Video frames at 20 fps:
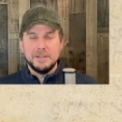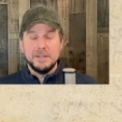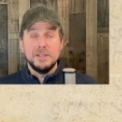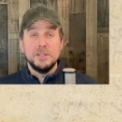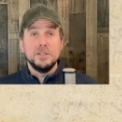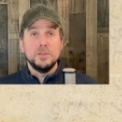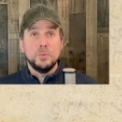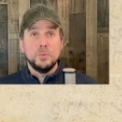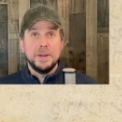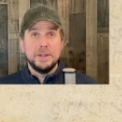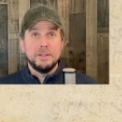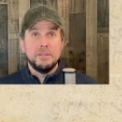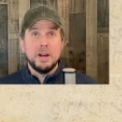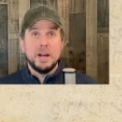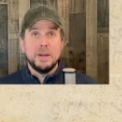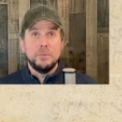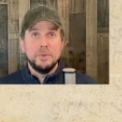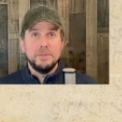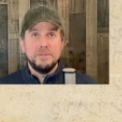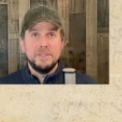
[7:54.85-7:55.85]
This is when
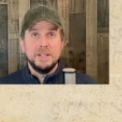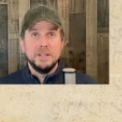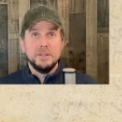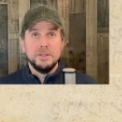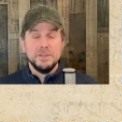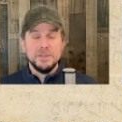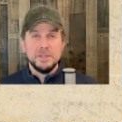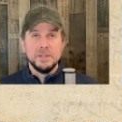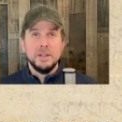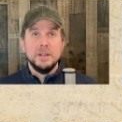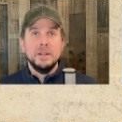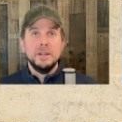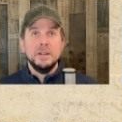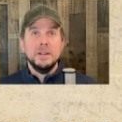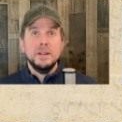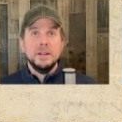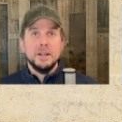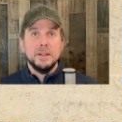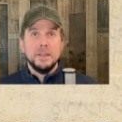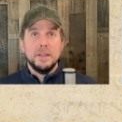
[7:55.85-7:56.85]
God reveals
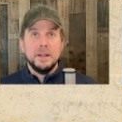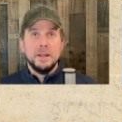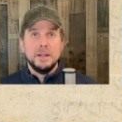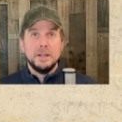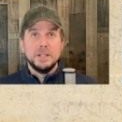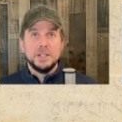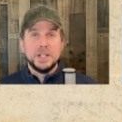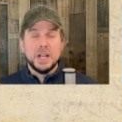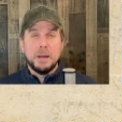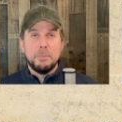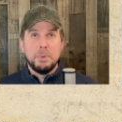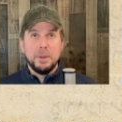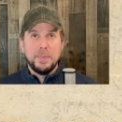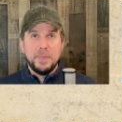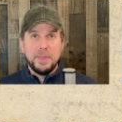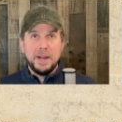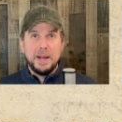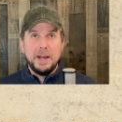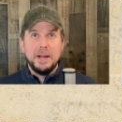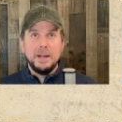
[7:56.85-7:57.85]
the
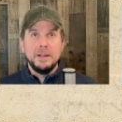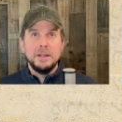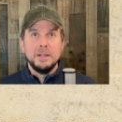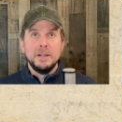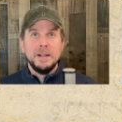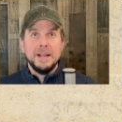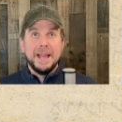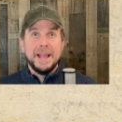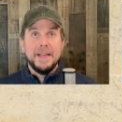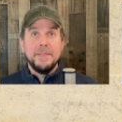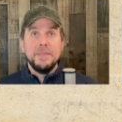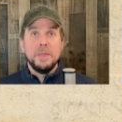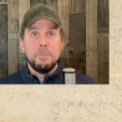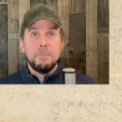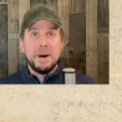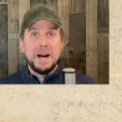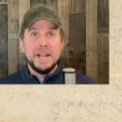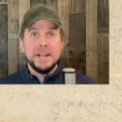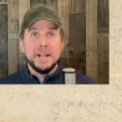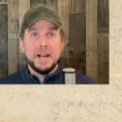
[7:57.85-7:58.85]
Shabbatah and the
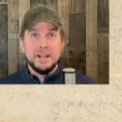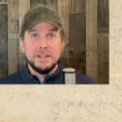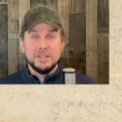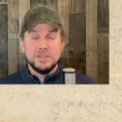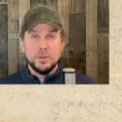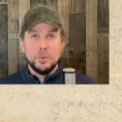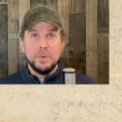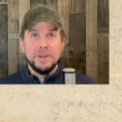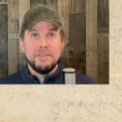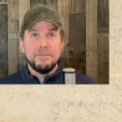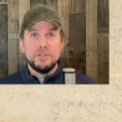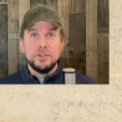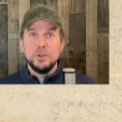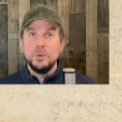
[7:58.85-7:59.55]
manna. So we have two